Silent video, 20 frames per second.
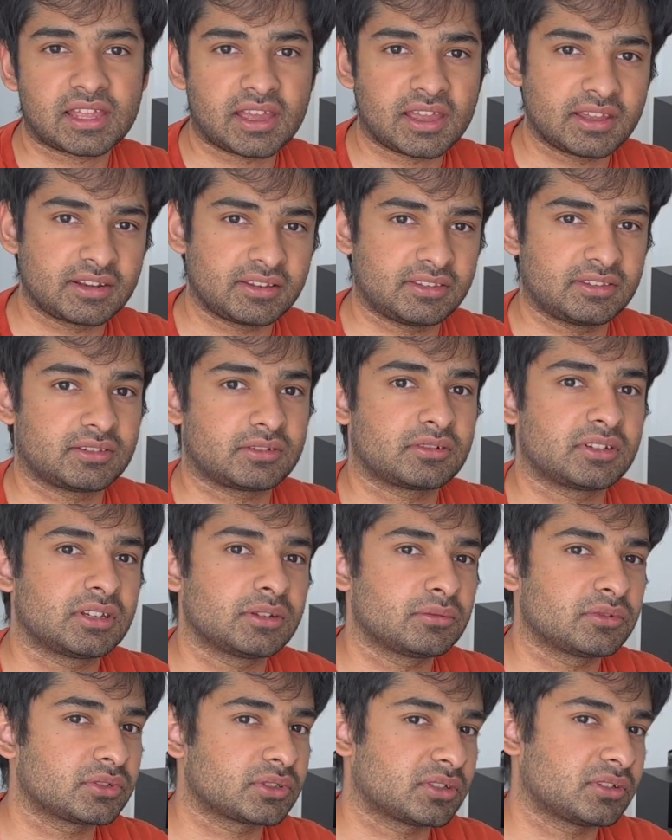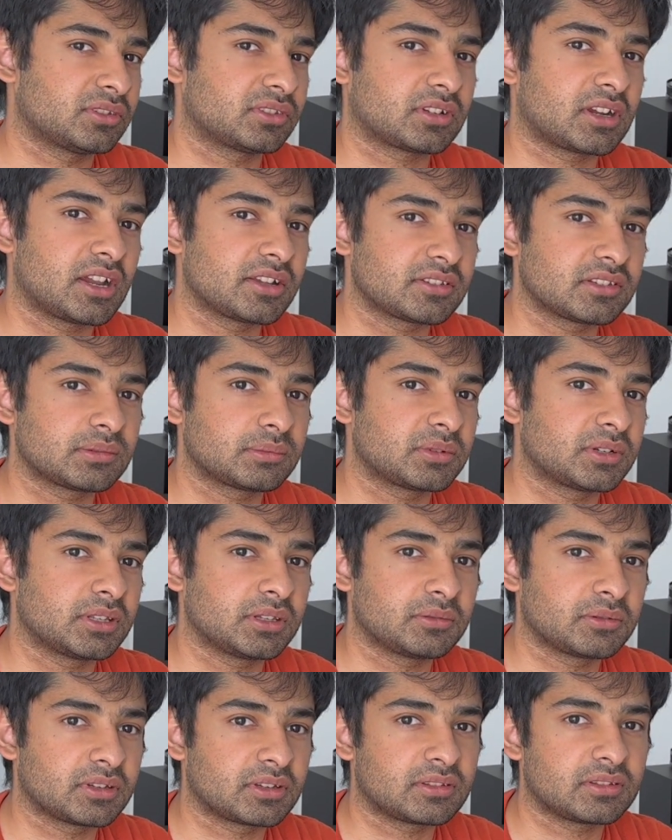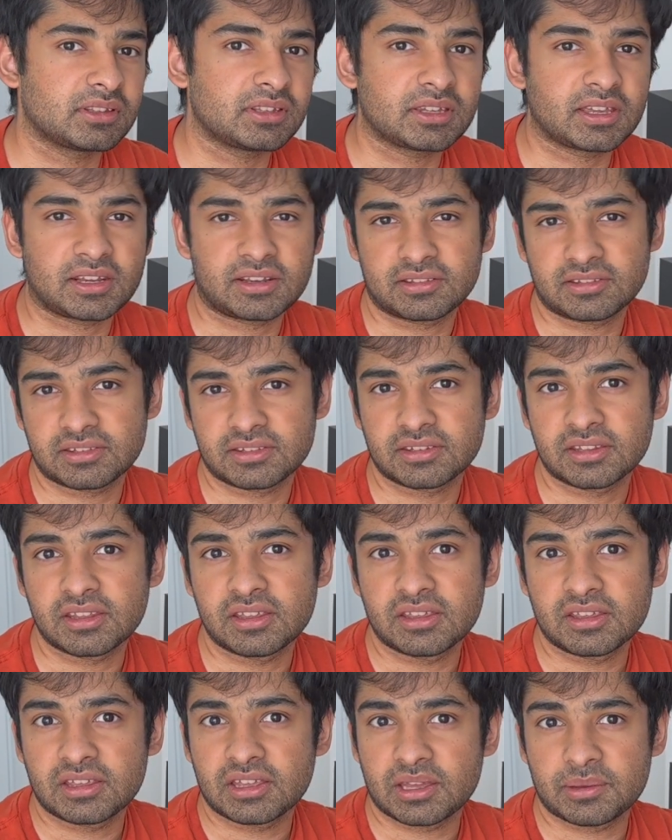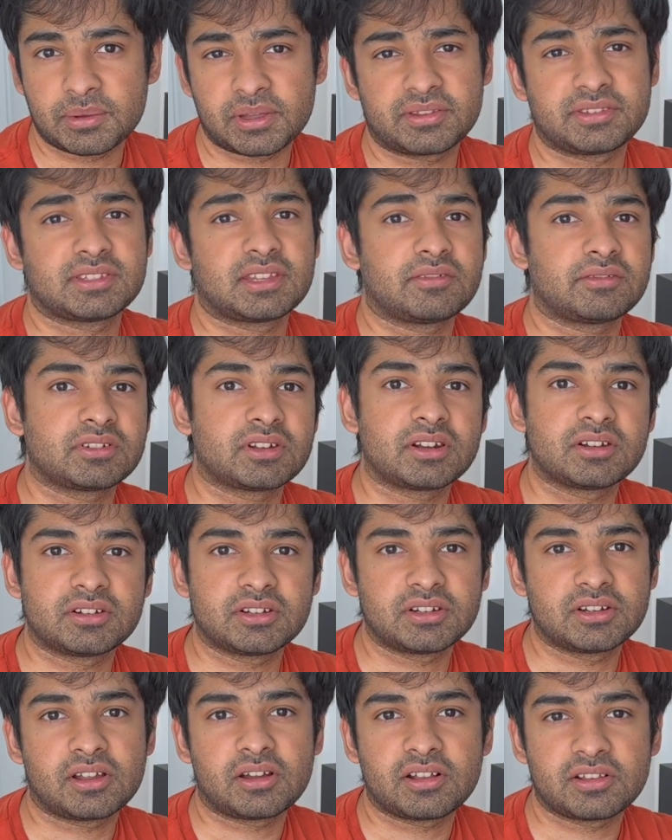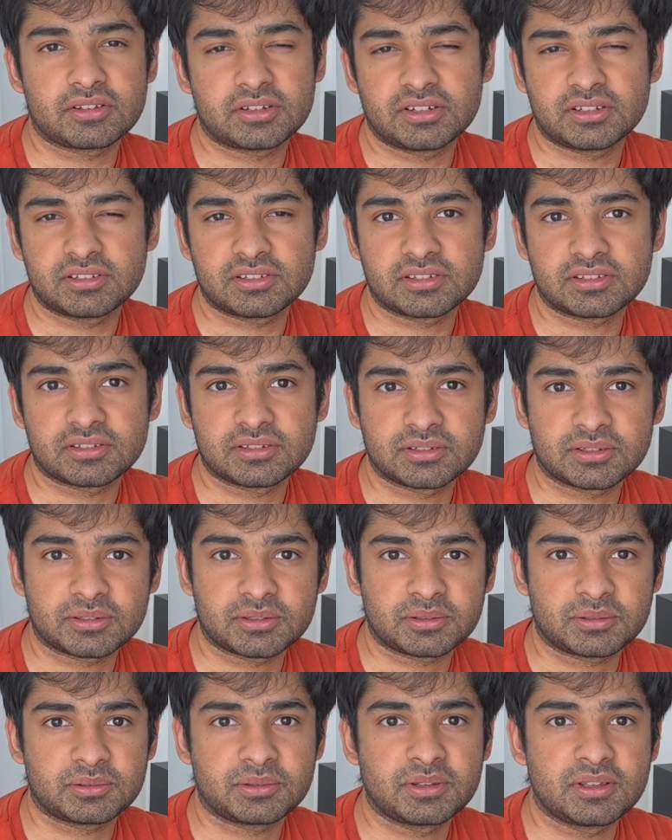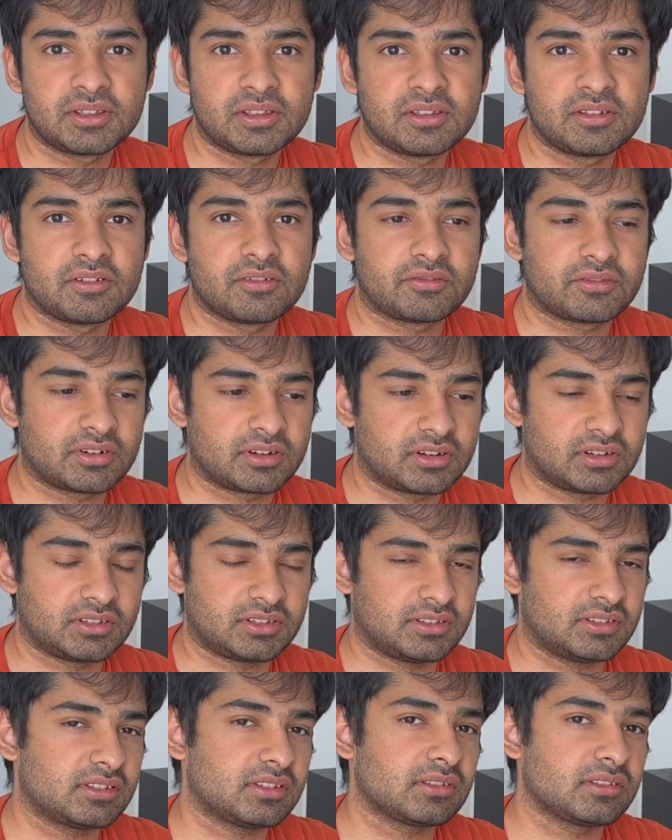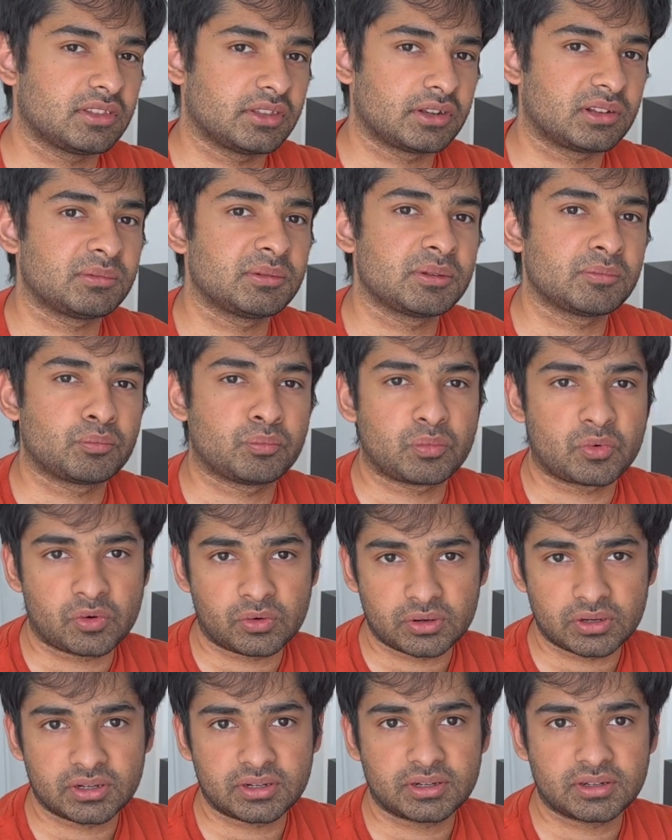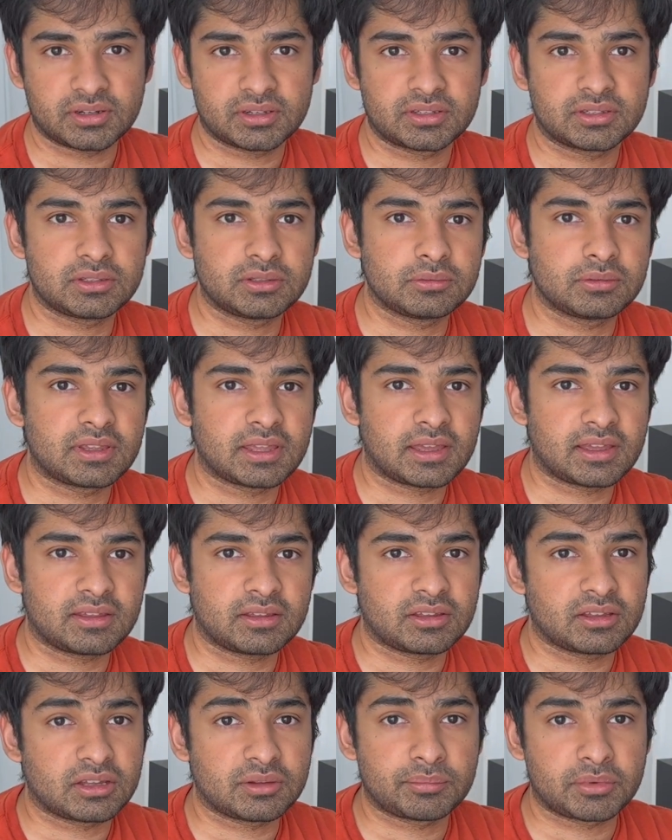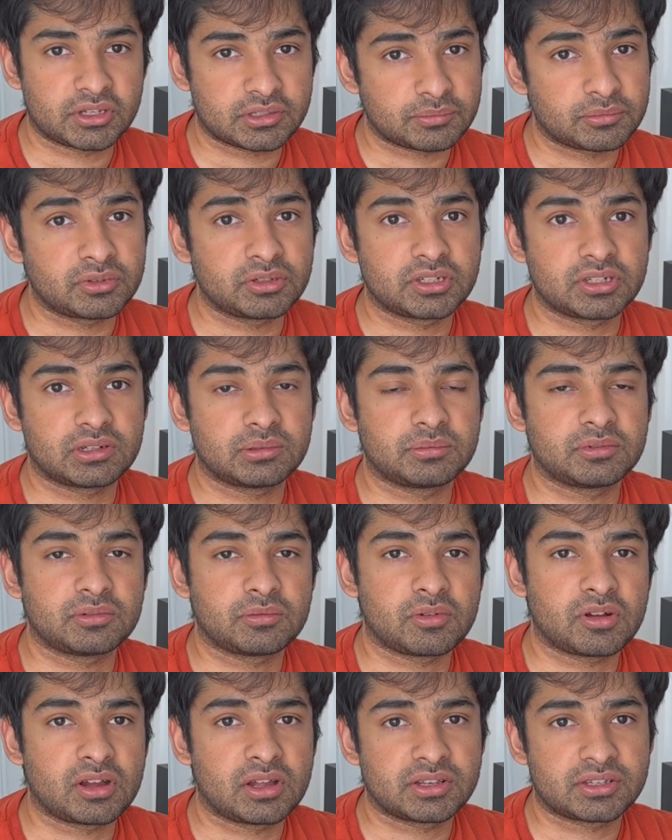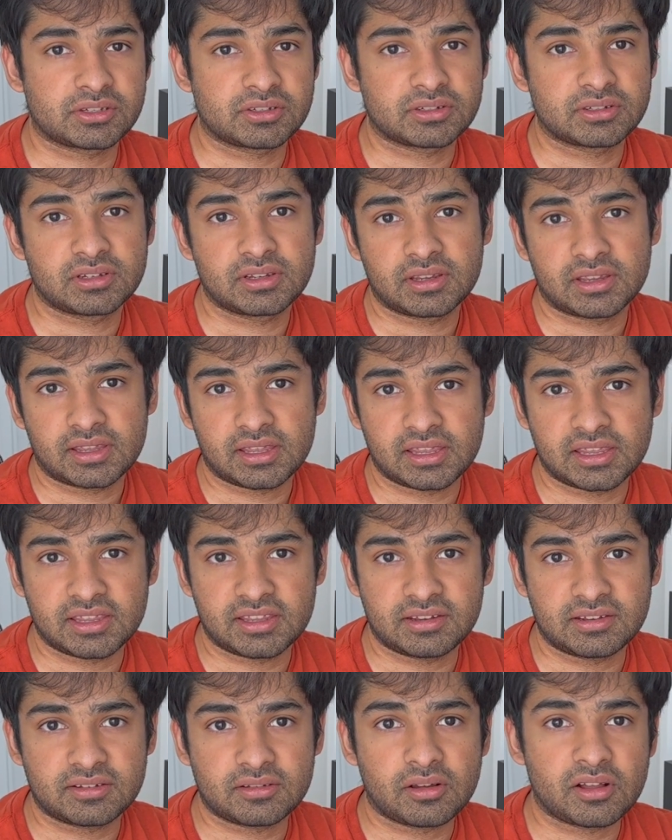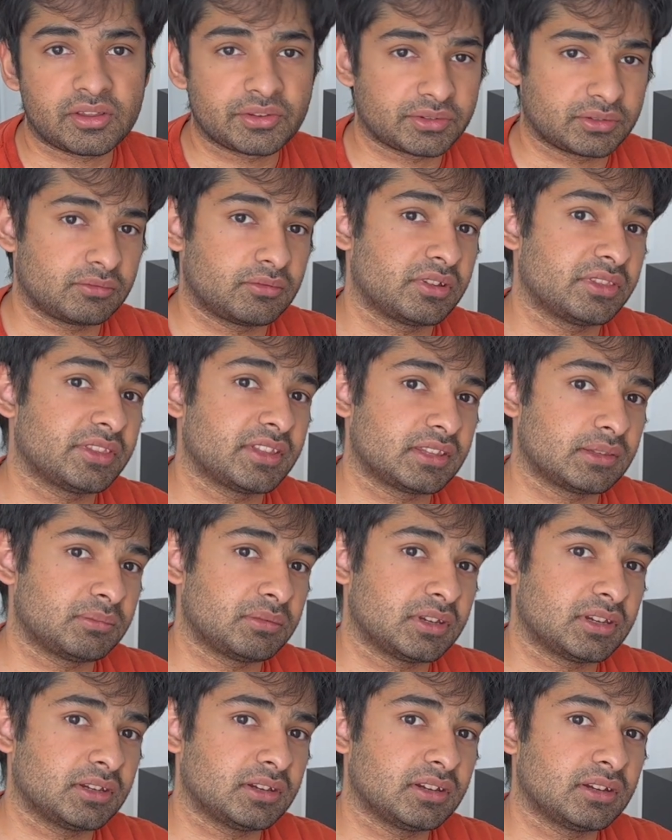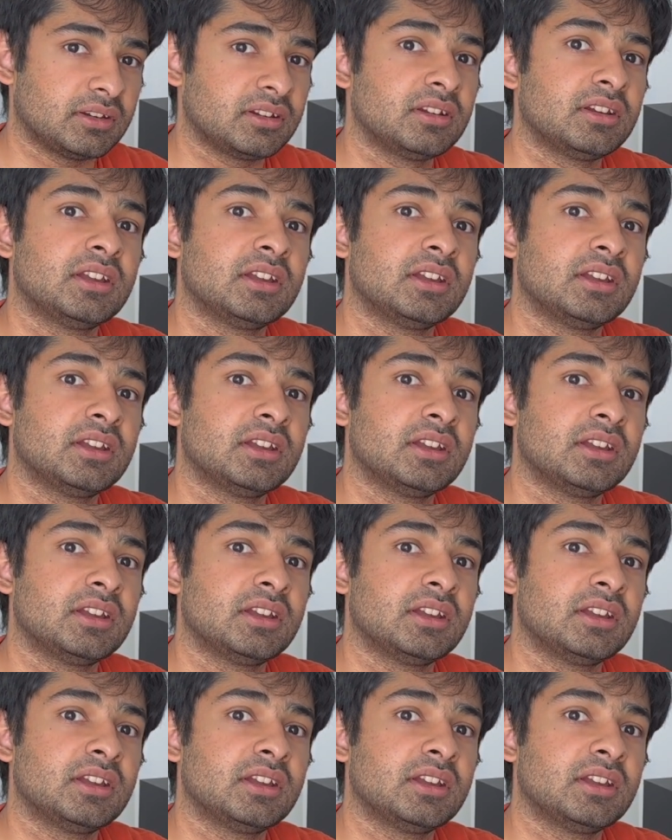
and its screen will show scratches pretty quickly, and it's about $700. So for just a little bit more, you get a much more durable watch and also one that's bigger.